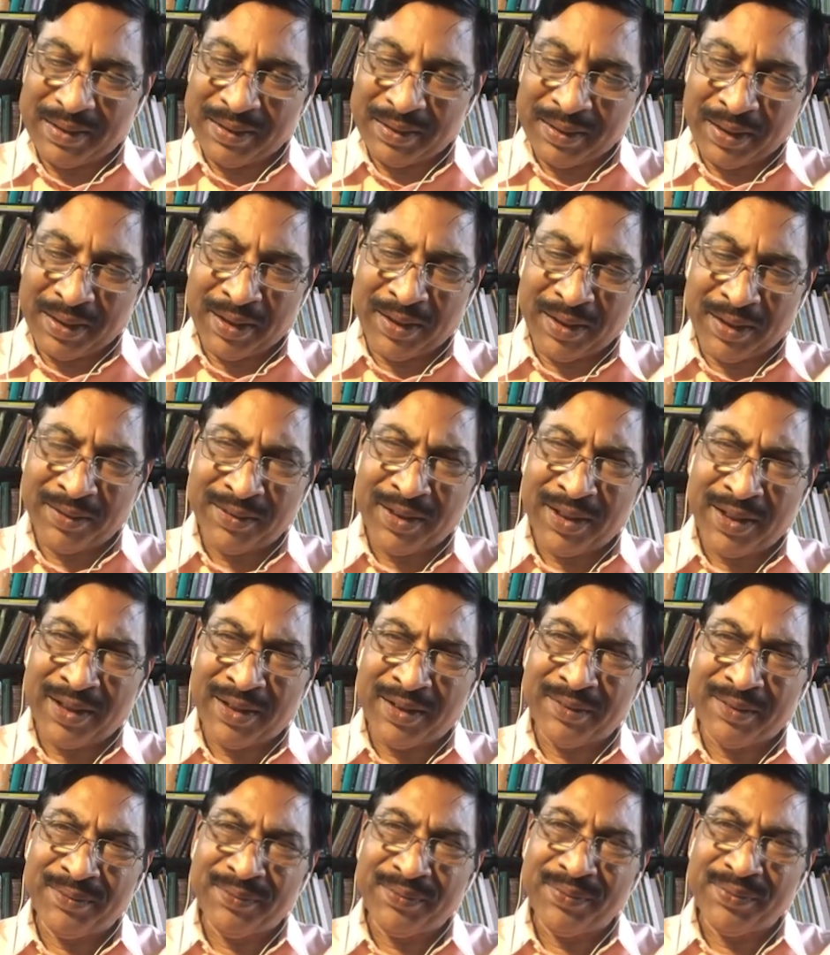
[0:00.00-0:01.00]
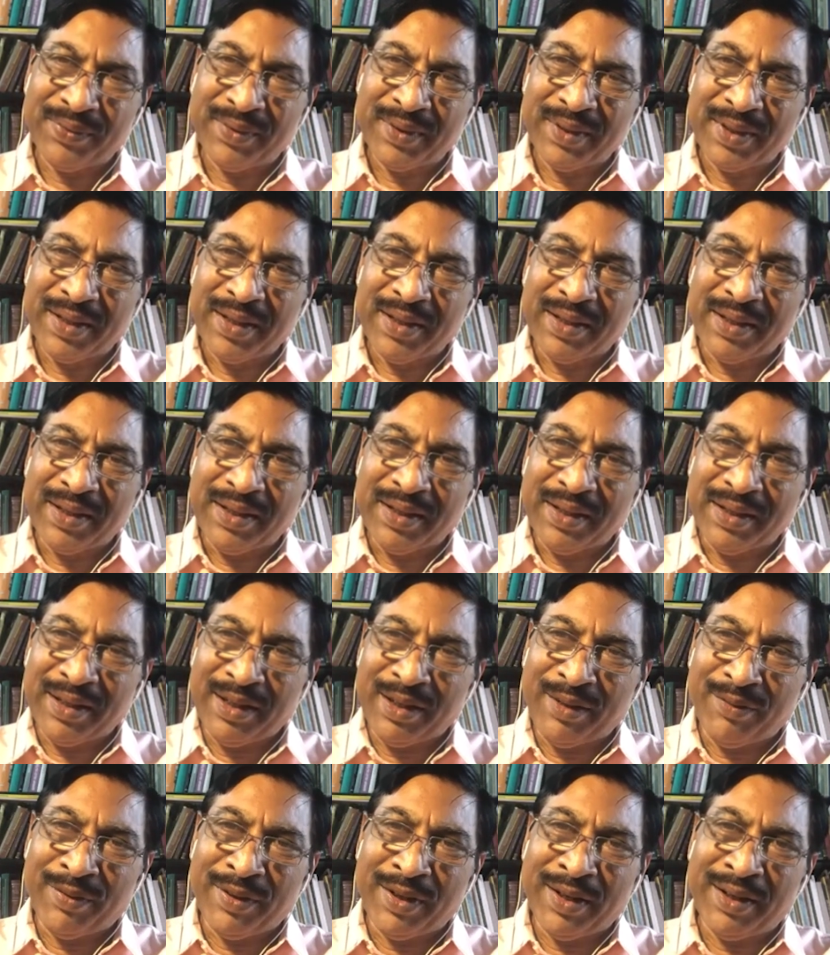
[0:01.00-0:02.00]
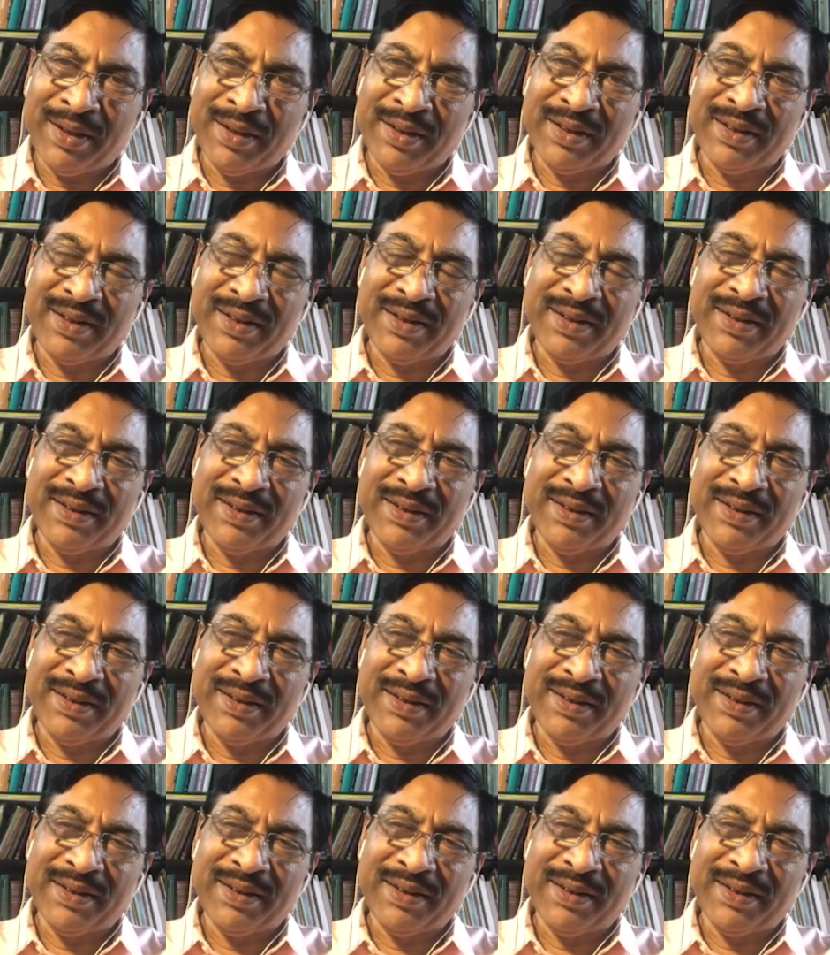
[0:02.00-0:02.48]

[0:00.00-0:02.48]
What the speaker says: Nalanda, even in